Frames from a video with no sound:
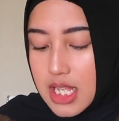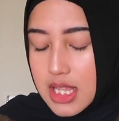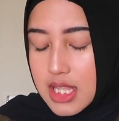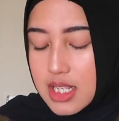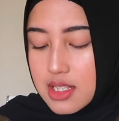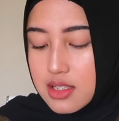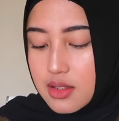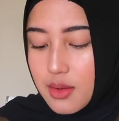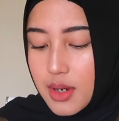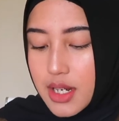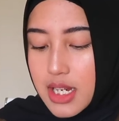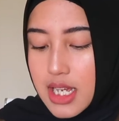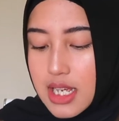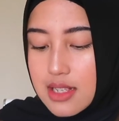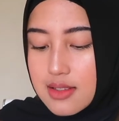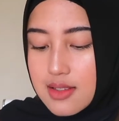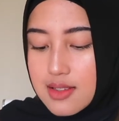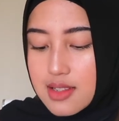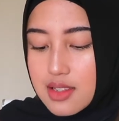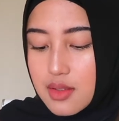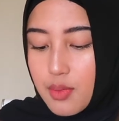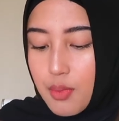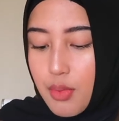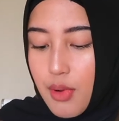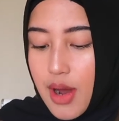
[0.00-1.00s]
This one is a
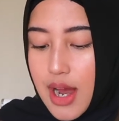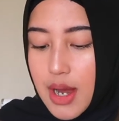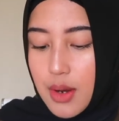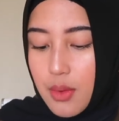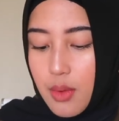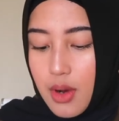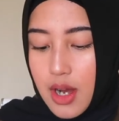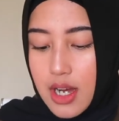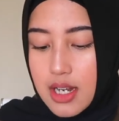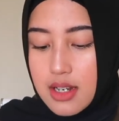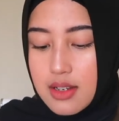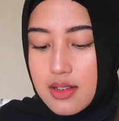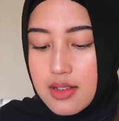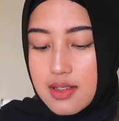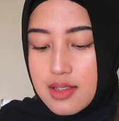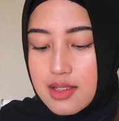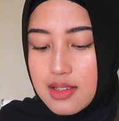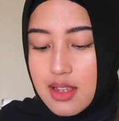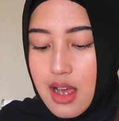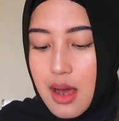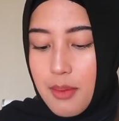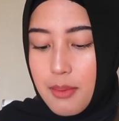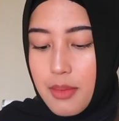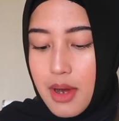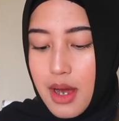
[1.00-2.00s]
spray one.
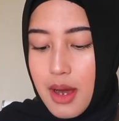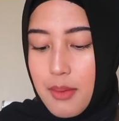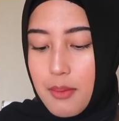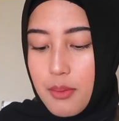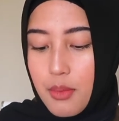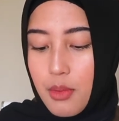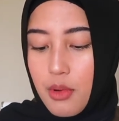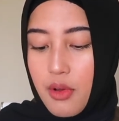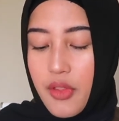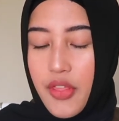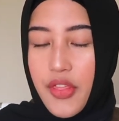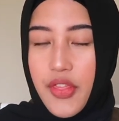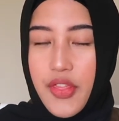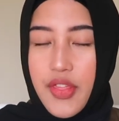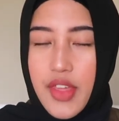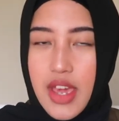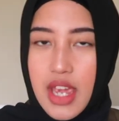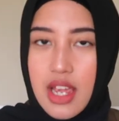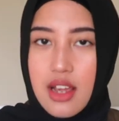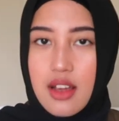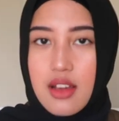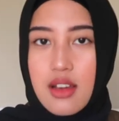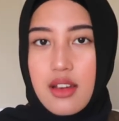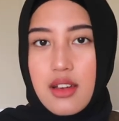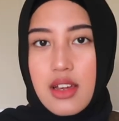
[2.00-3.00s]
Some are more
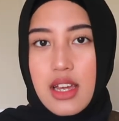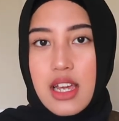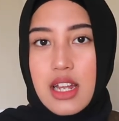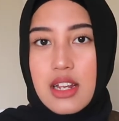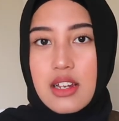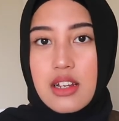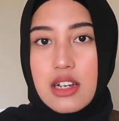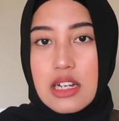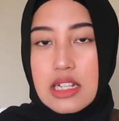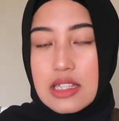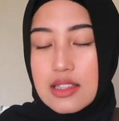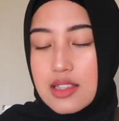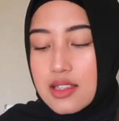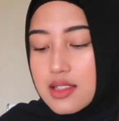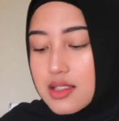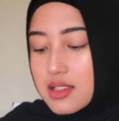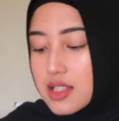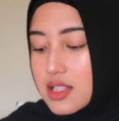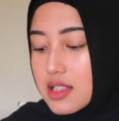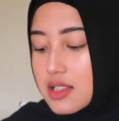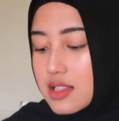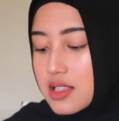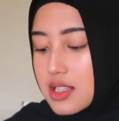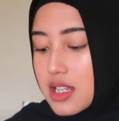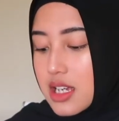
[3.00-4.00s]
thick in
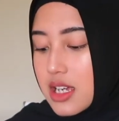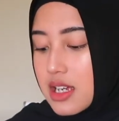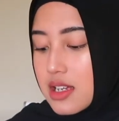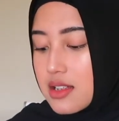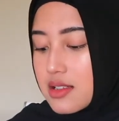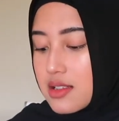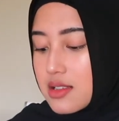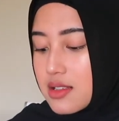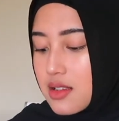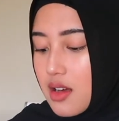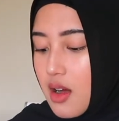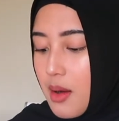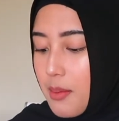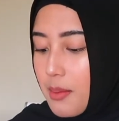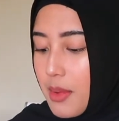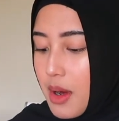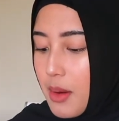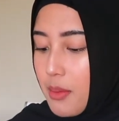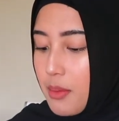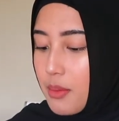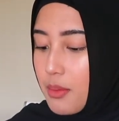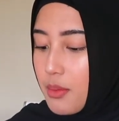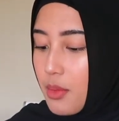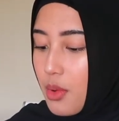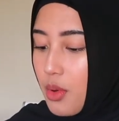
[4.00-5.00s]
consistency, some
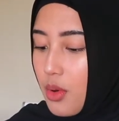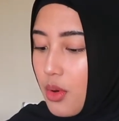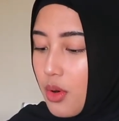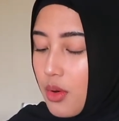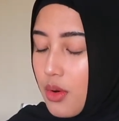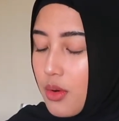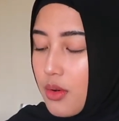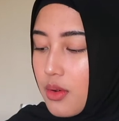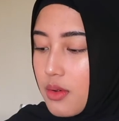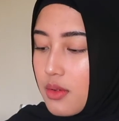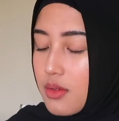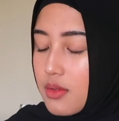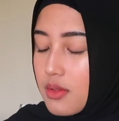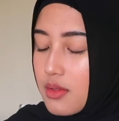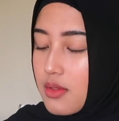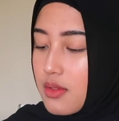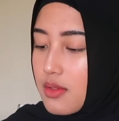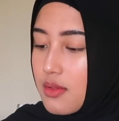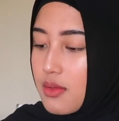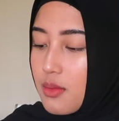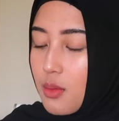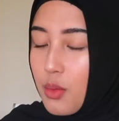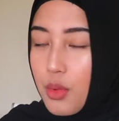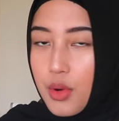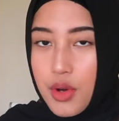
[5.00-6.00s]
are more
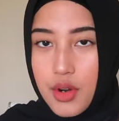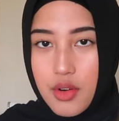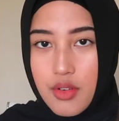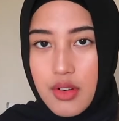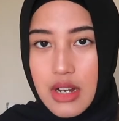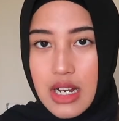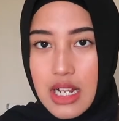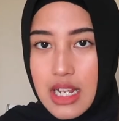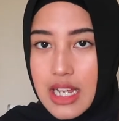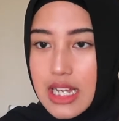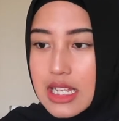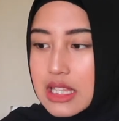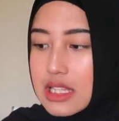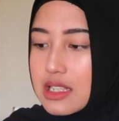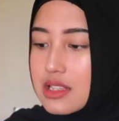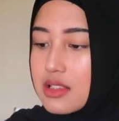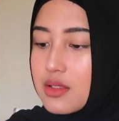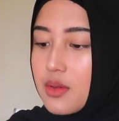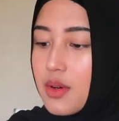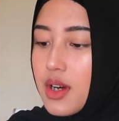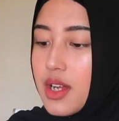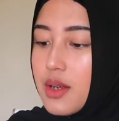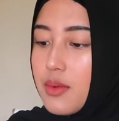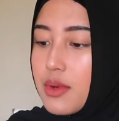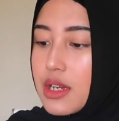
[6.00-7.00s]
watery, like
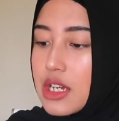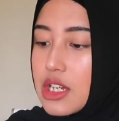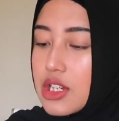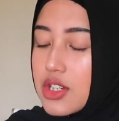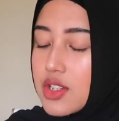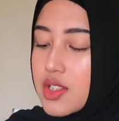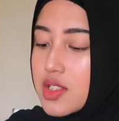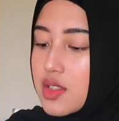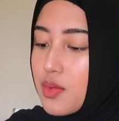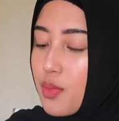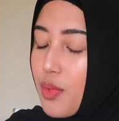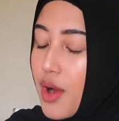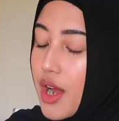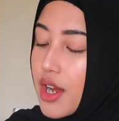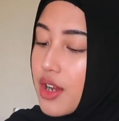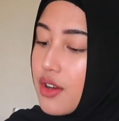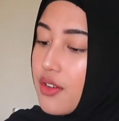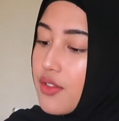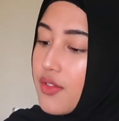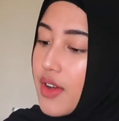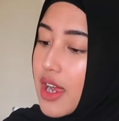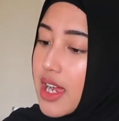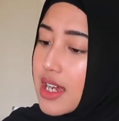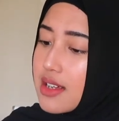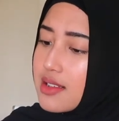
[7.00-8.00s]
this one where you just spray your
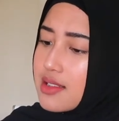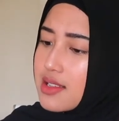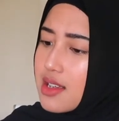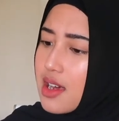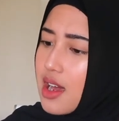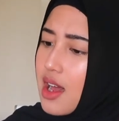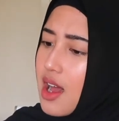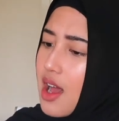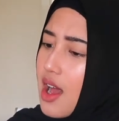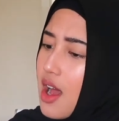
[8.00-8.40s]
face.